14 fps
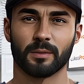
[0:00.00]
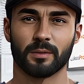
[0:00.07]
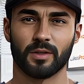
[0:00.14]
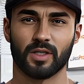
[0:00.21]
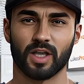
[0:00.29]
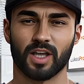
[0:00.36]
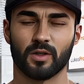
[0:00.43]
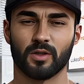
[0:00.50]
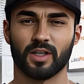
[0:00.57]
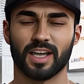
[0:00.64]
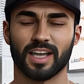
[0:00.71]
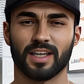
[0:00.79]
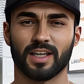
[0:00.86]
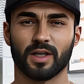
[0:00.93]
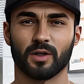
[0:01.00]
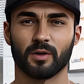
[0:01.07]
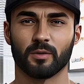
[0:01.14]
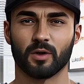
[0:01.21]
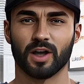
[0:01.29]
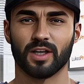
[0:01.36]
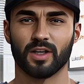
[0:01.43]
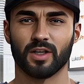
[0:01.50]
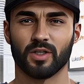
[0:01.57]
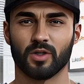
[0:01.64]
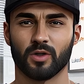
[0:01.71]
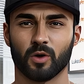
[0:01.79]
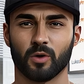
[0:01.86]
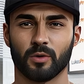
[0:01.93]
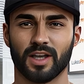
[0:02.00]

but generally, rent controls